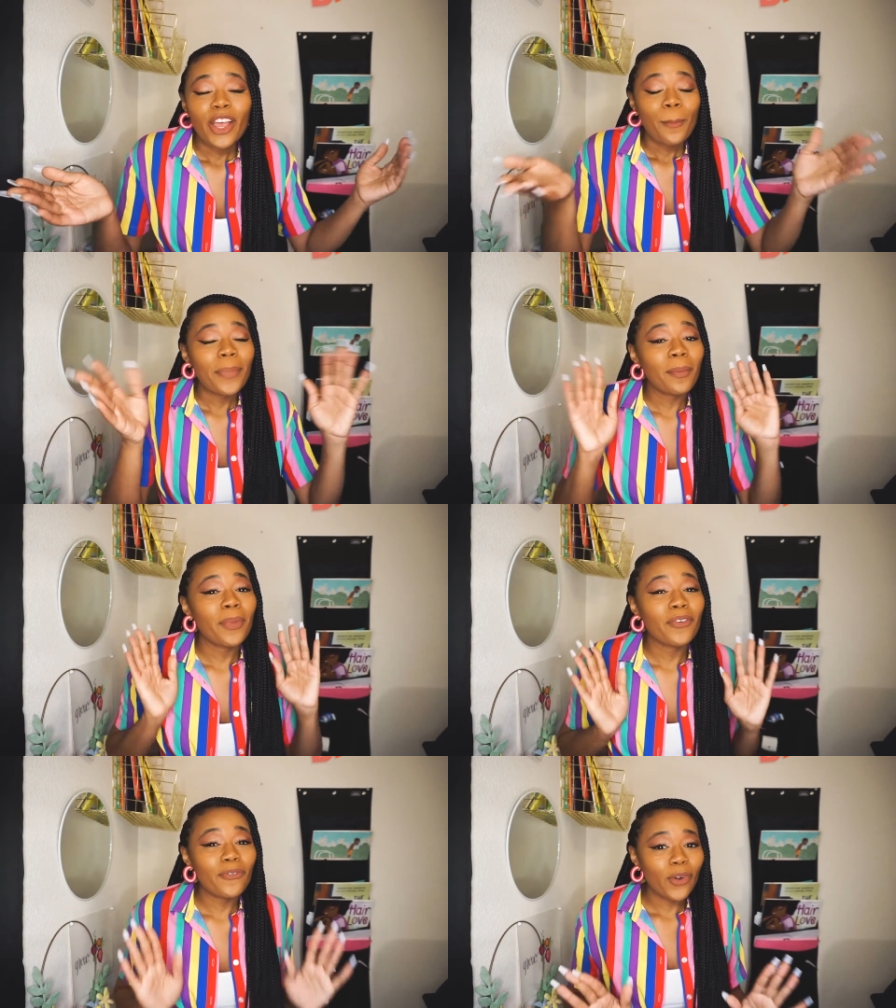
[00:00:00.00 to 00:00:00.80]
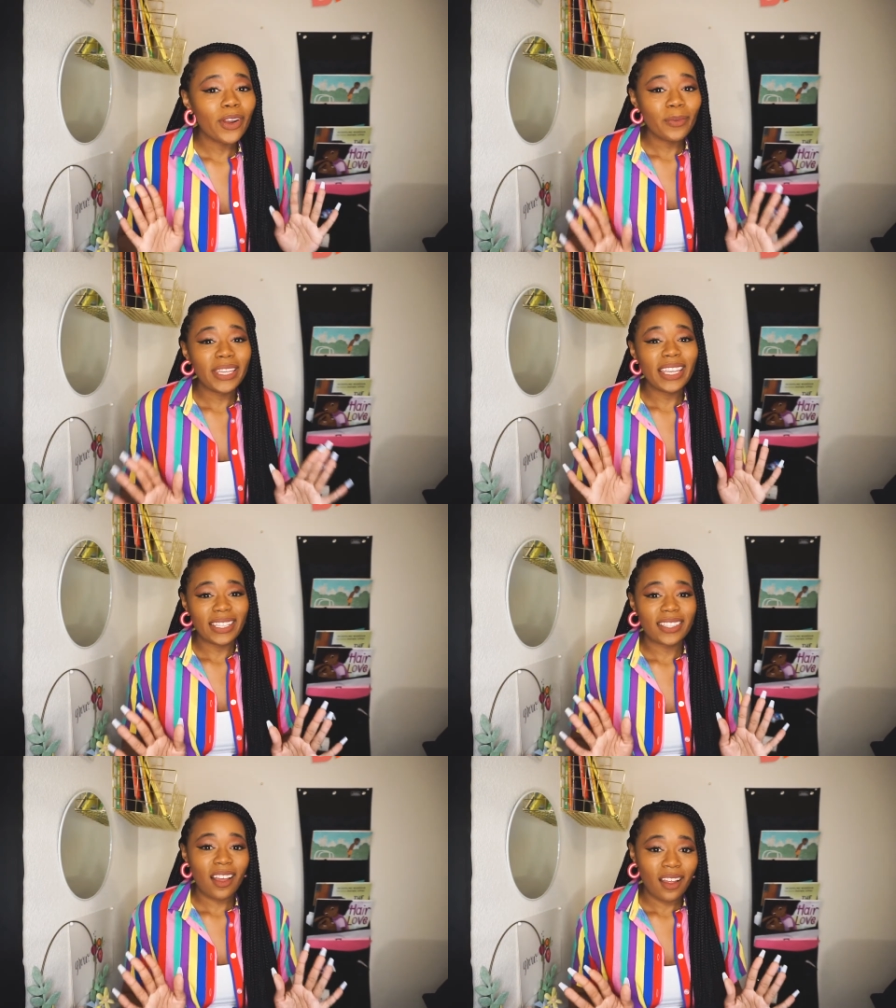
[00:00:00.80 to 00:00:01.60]
but before we
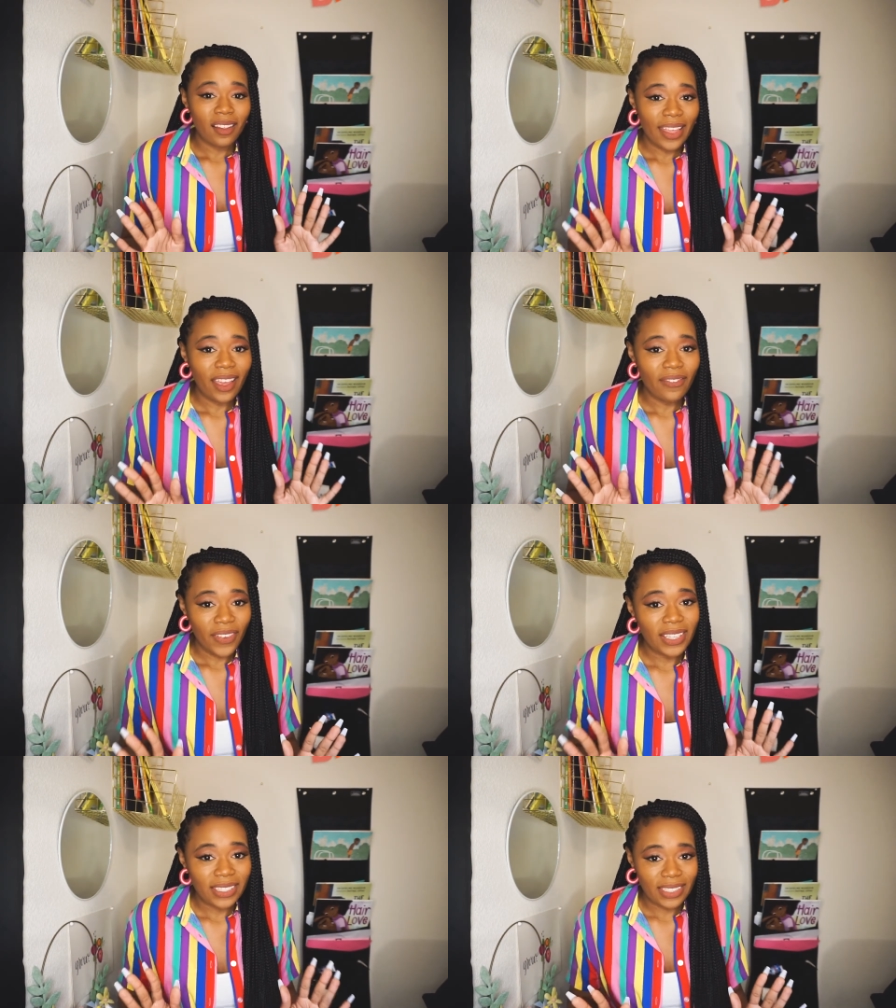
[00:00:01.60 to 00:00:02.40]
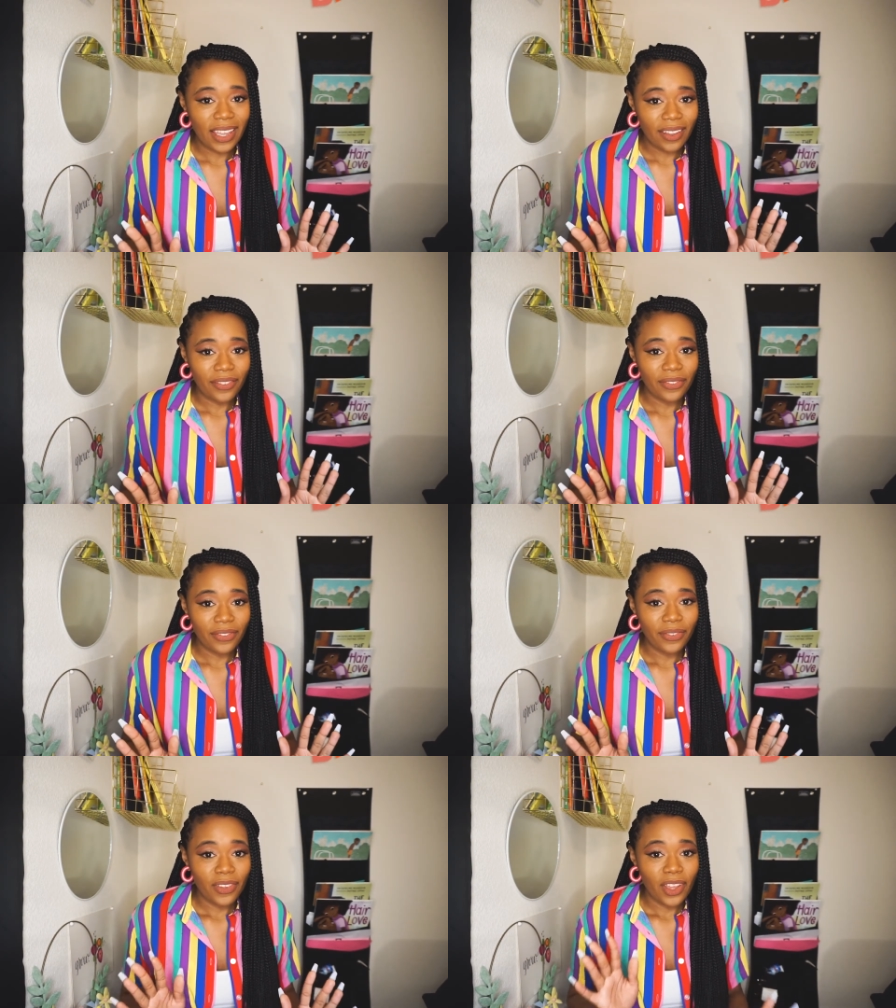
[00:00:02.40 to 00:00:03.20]
get to all that fun
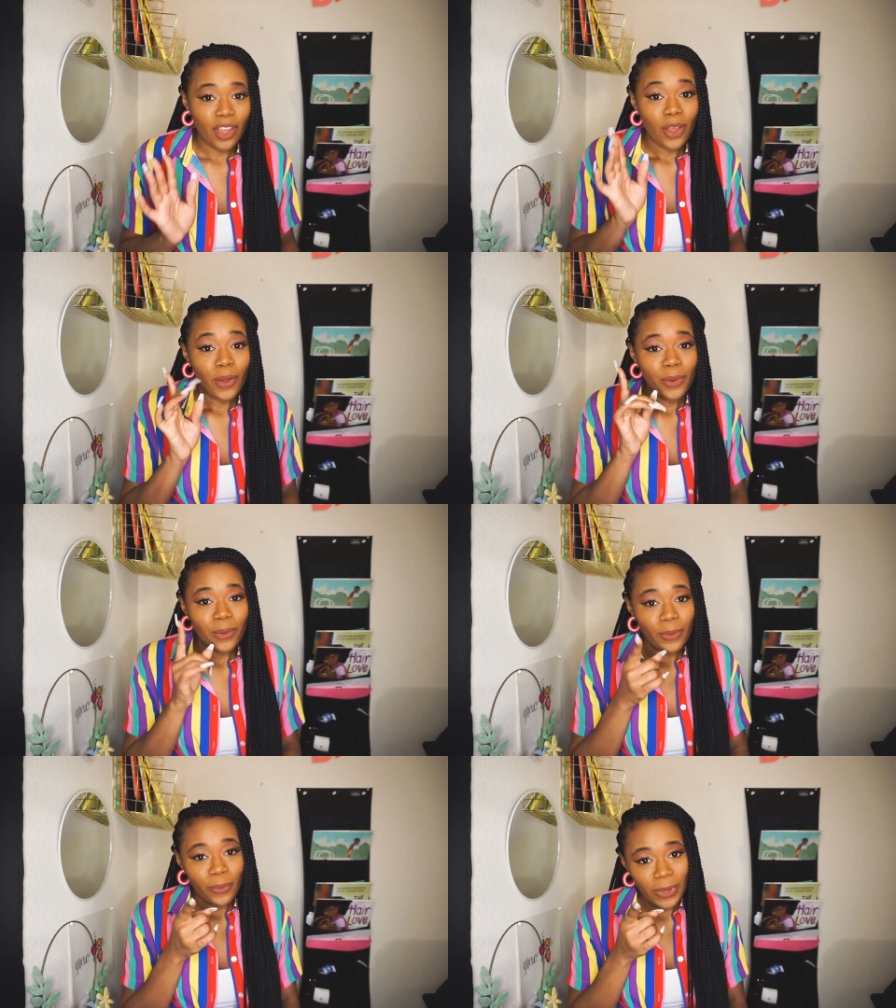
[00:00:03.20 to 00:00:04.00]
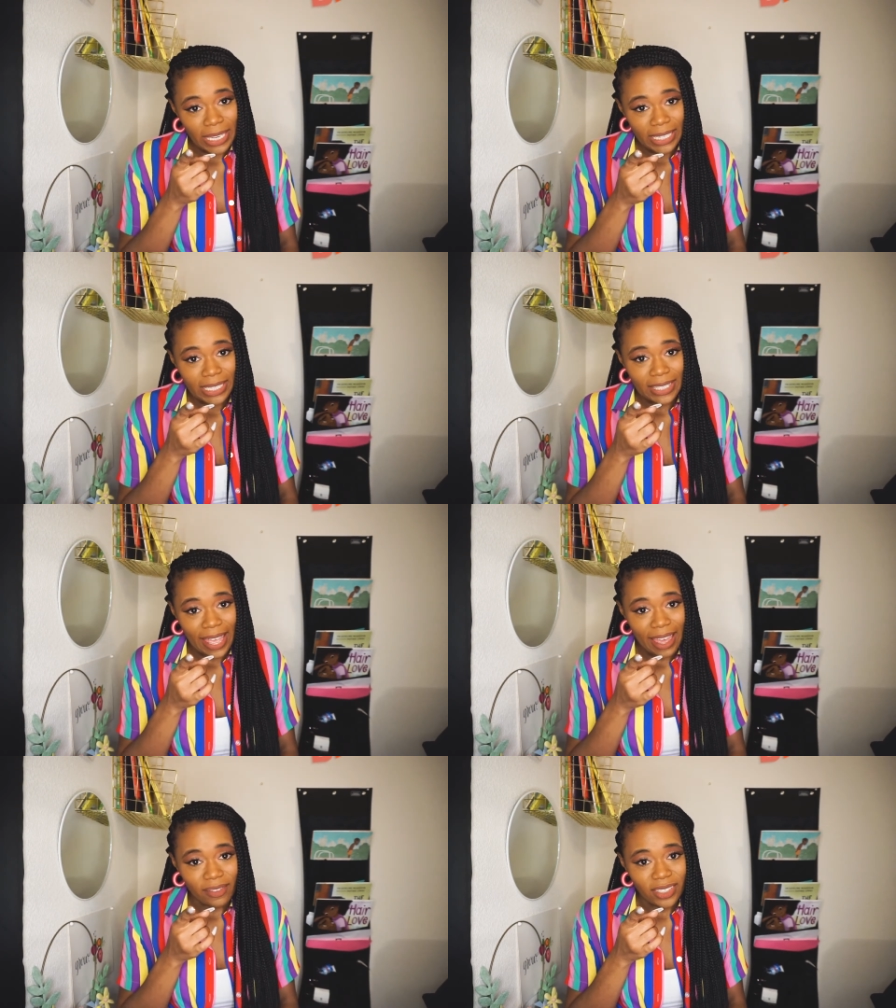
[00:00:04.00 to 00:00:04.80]
stuff, we need to
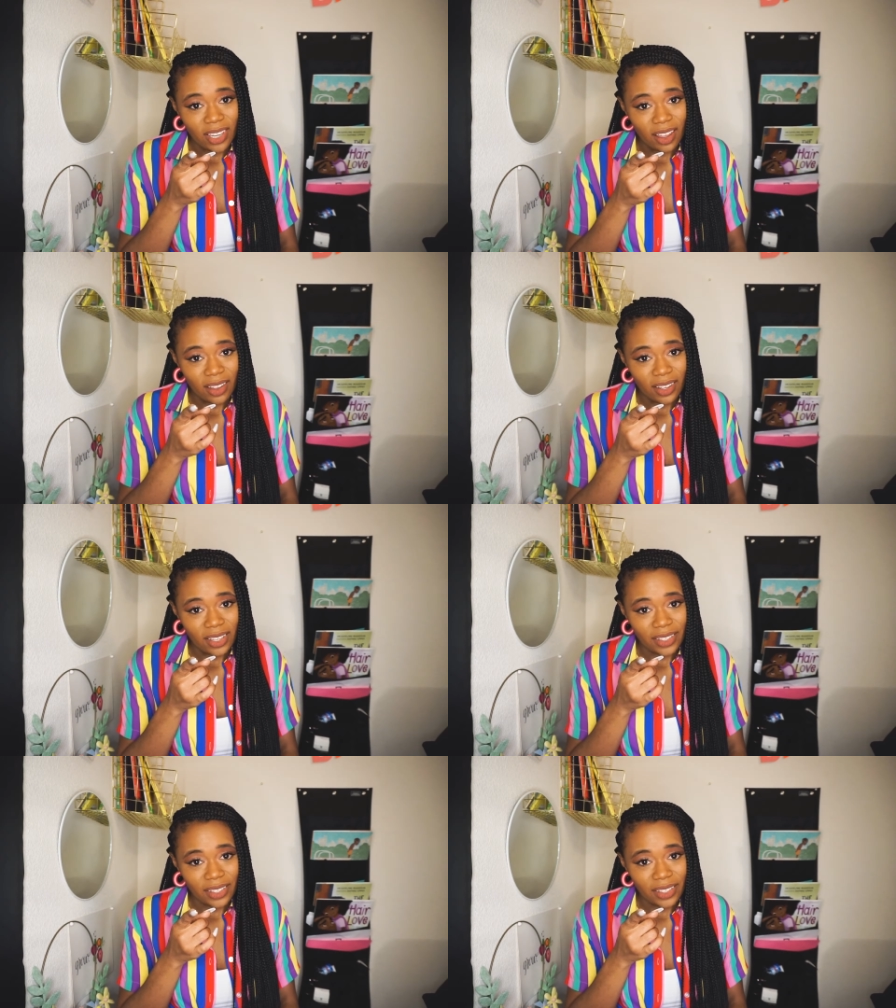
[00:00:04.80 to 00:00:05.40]
have a talk.